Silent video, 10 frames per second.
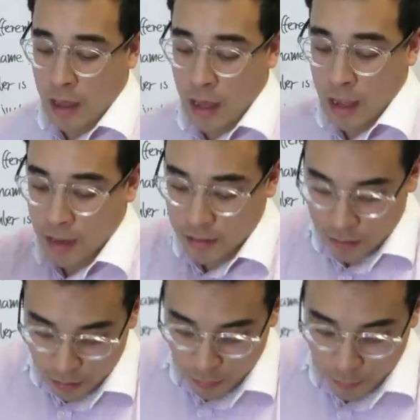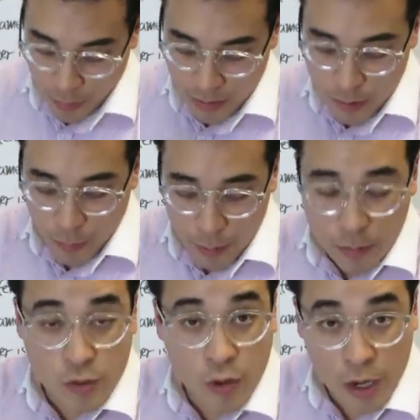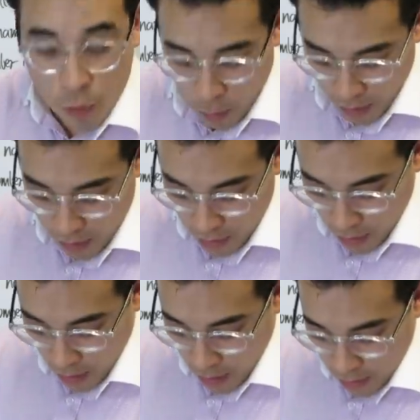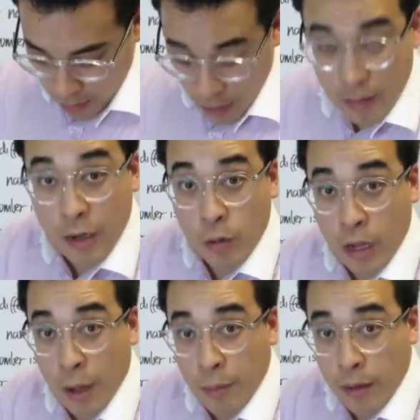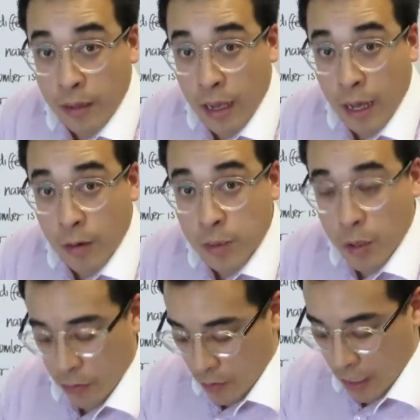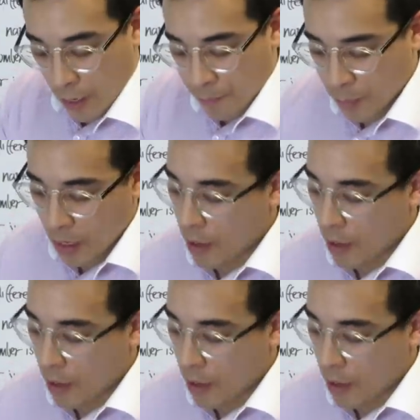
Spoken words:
And pen to paper straight away, and then look up, okay? How do I spell your name?